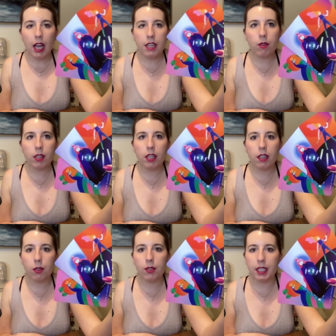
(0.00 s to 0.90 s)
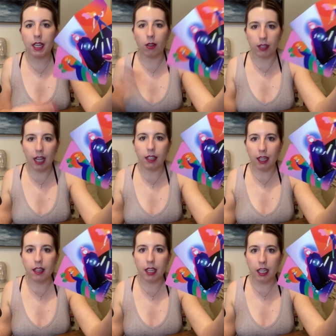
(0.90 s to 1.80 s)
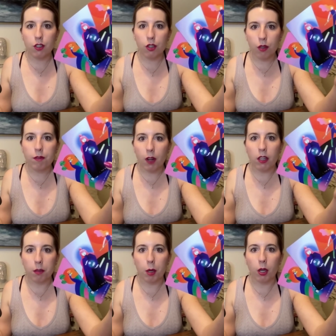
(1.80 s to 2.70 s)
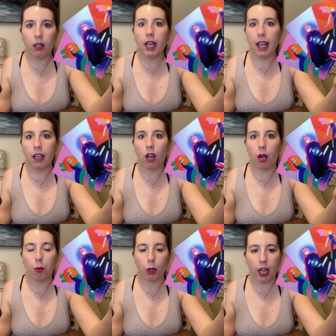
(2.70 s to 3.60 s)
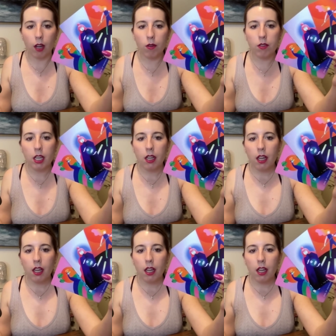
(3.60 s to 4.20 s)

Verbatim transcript: I do think you're scared that like things could fall apart and not work out.